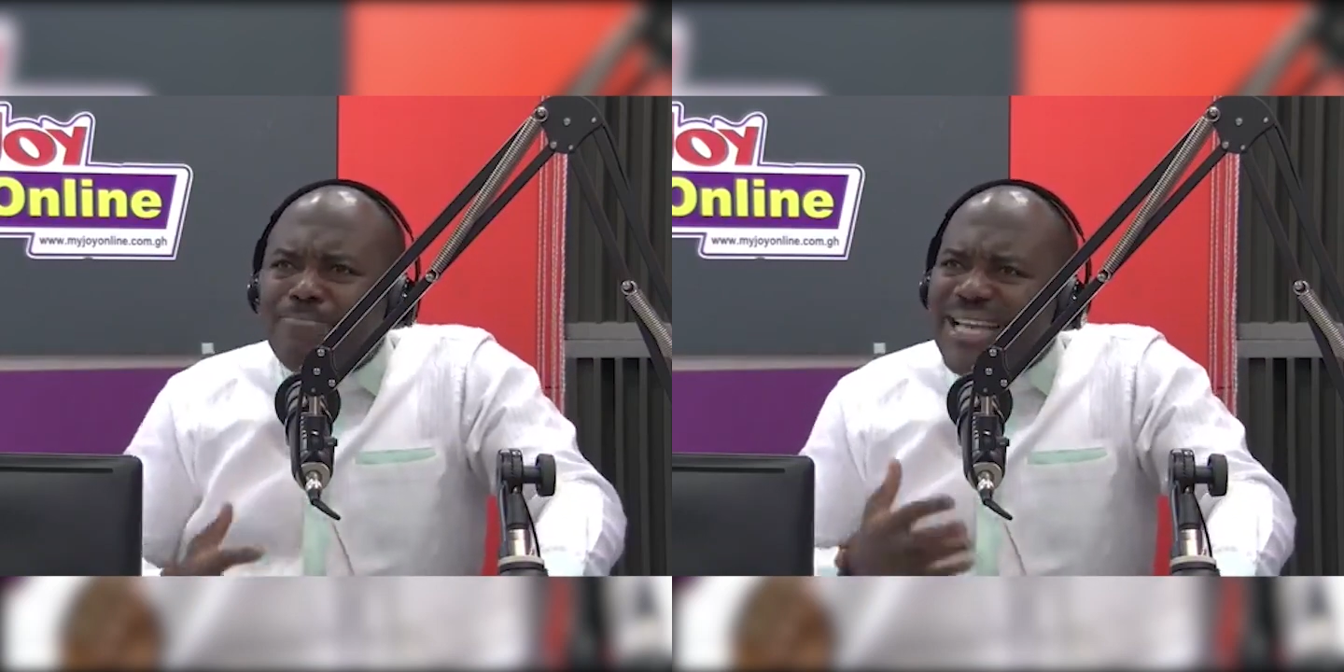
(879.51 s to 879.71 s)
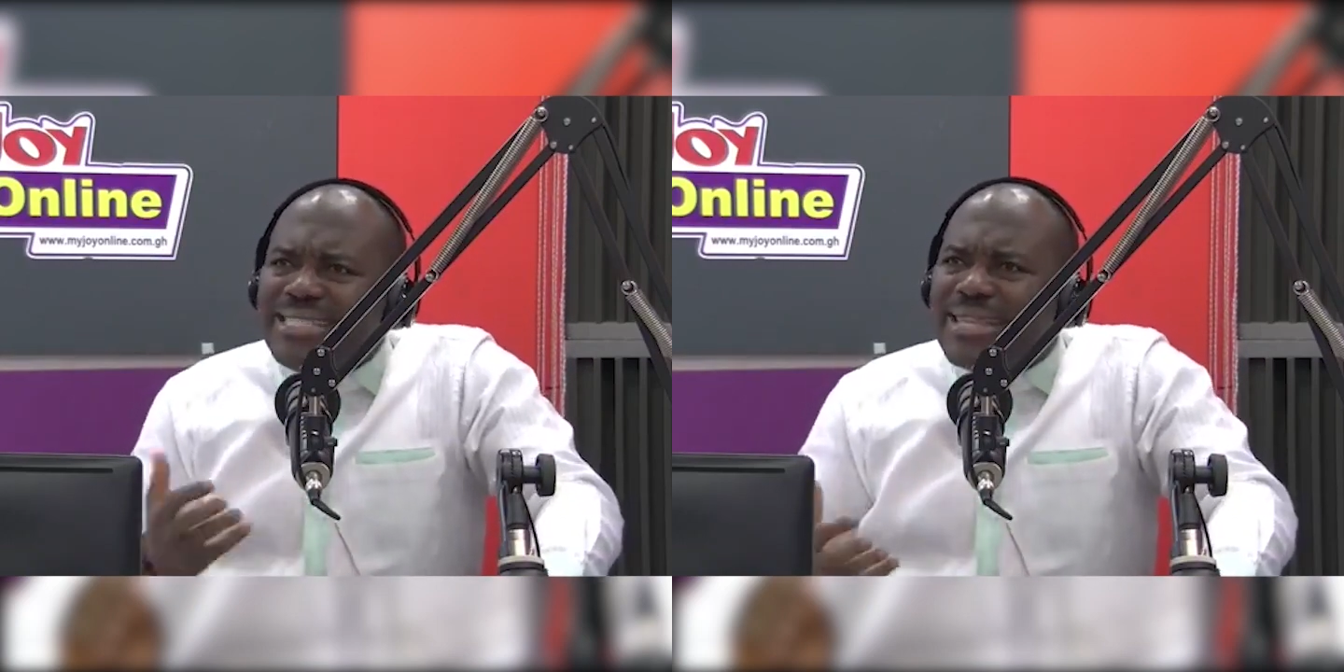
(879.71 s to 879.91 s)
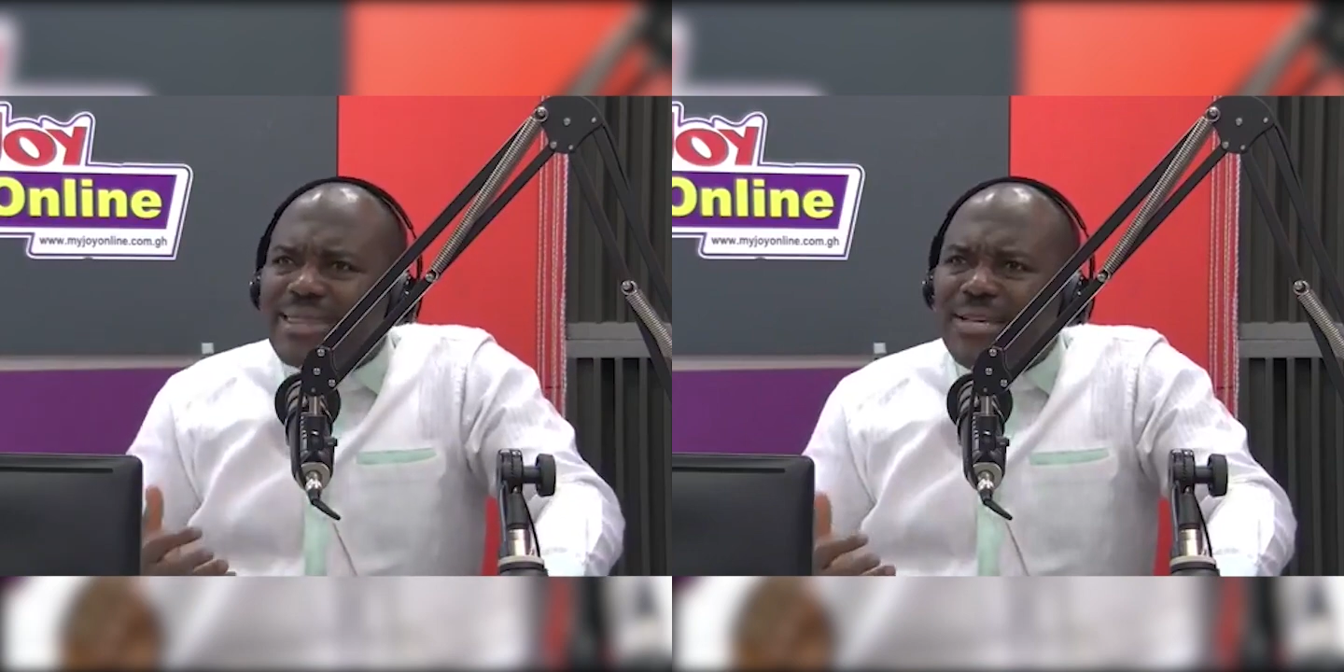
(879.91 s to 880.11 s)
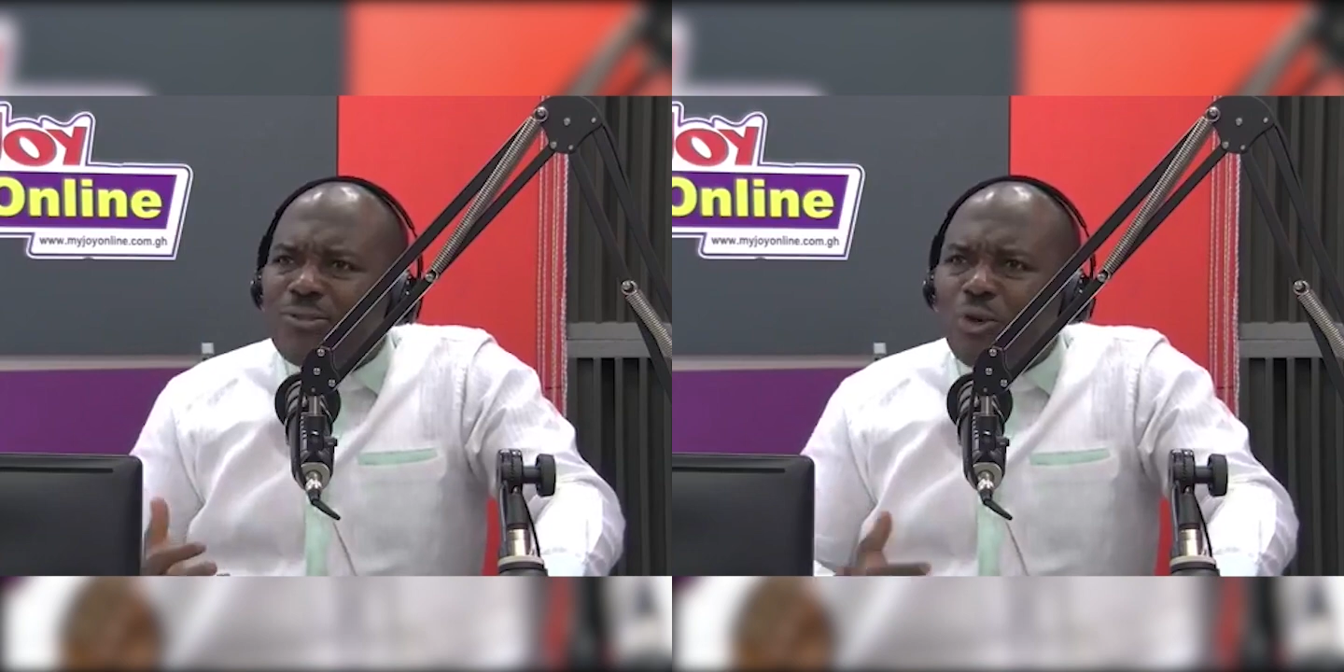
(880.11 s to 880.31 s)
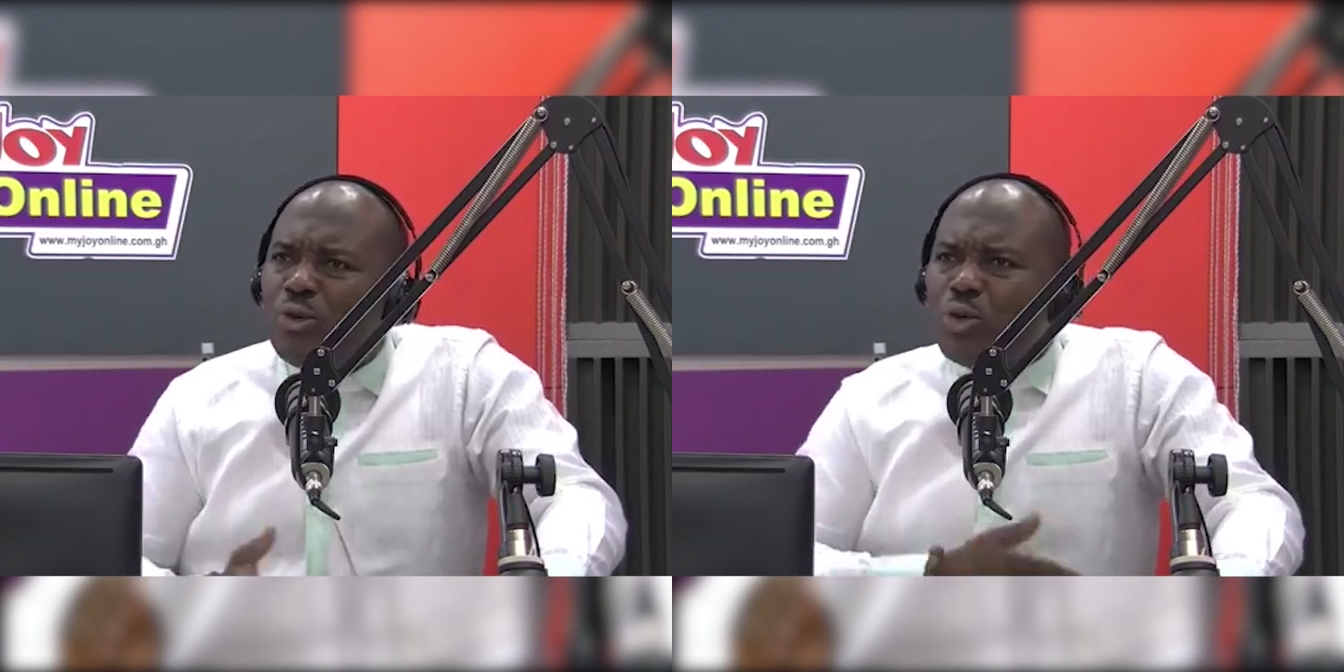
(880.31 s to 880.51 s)
basic
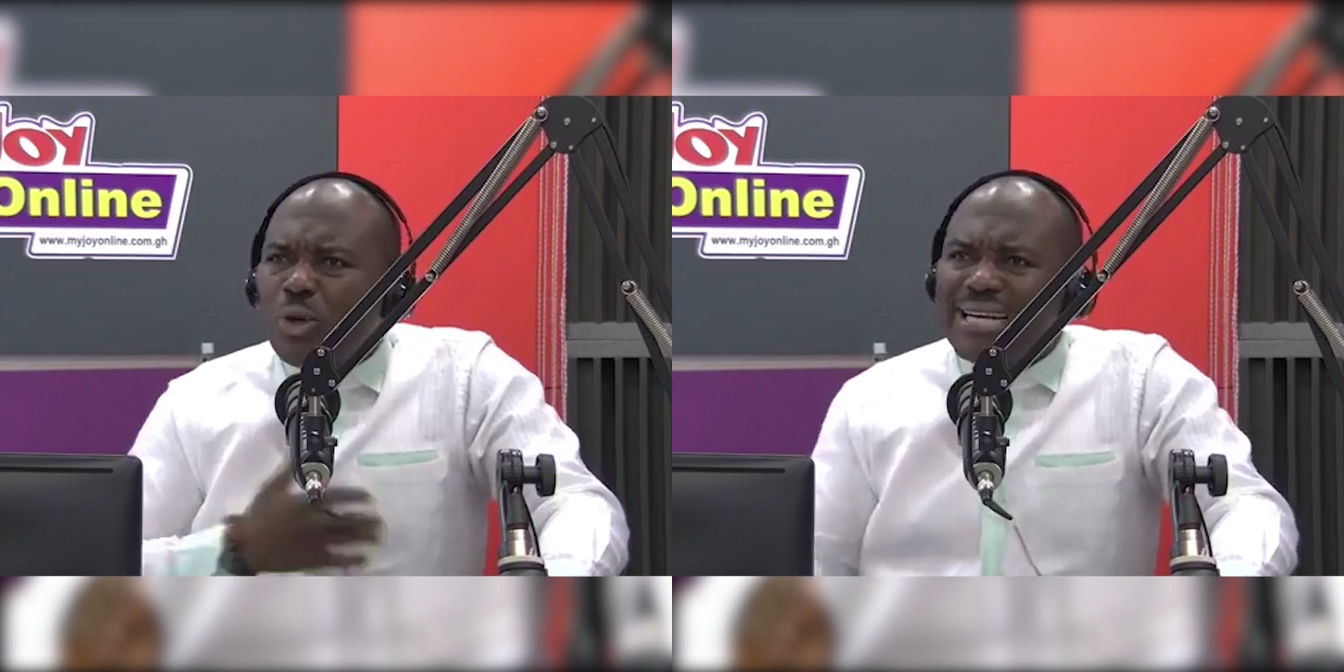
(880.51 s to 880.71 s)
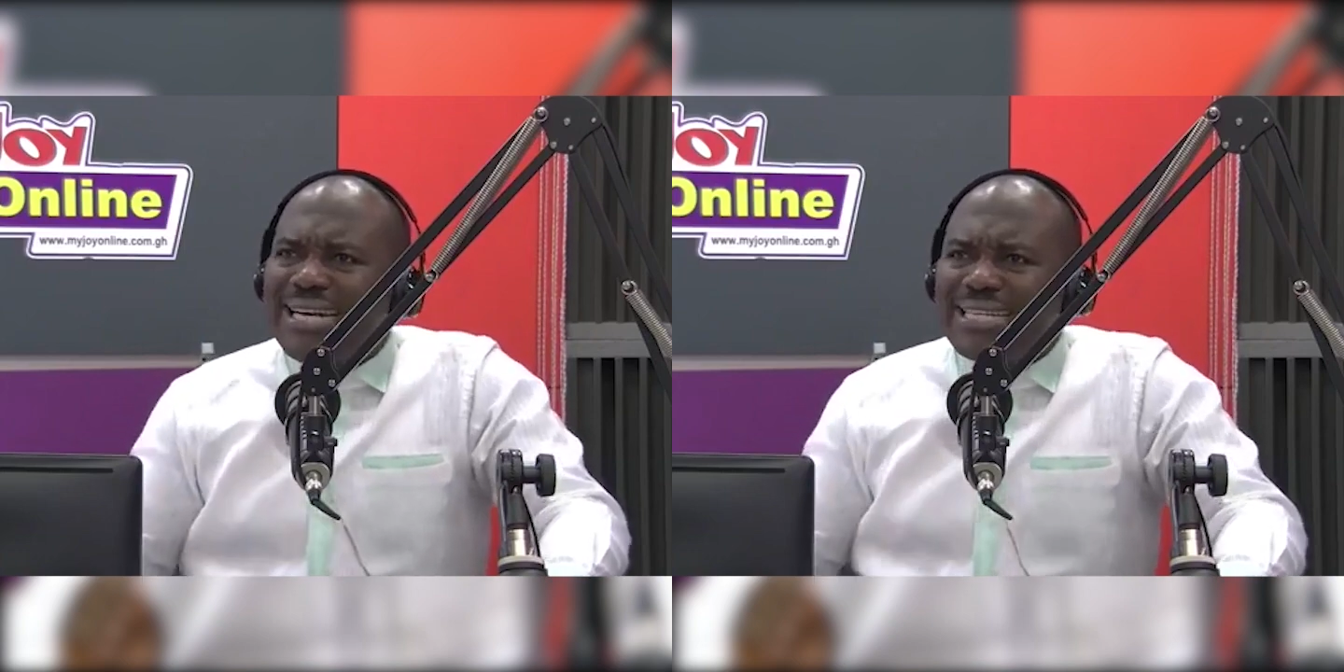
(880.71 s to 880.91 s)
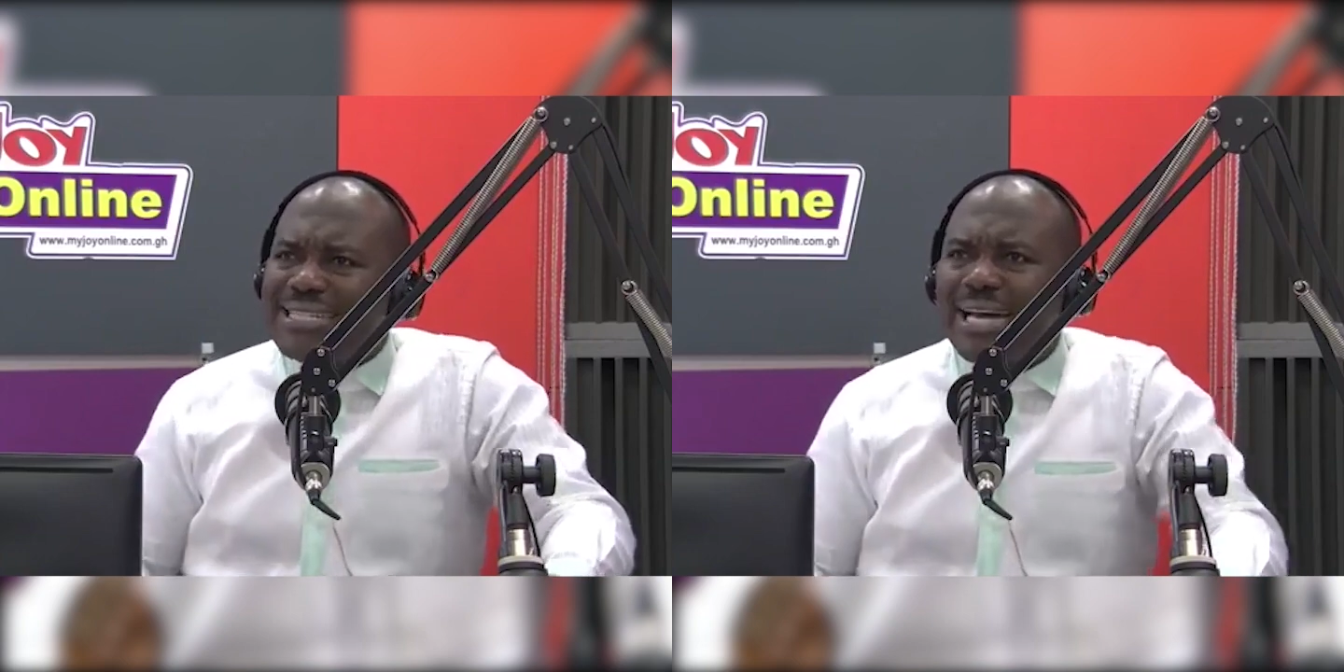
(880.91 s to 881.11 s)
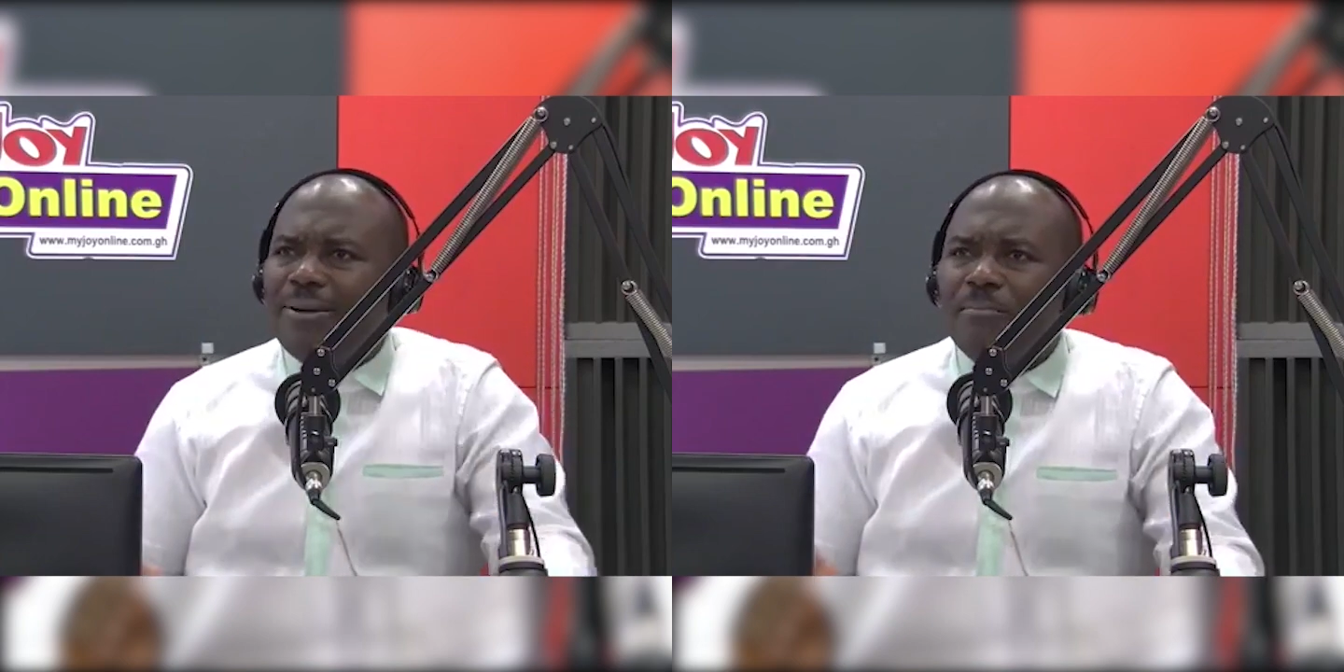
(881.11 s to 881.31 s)
things you don't understand.